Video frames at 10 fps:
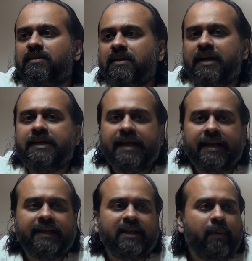
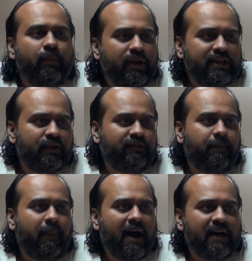containing the memories of the
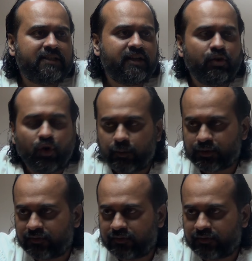past and hopes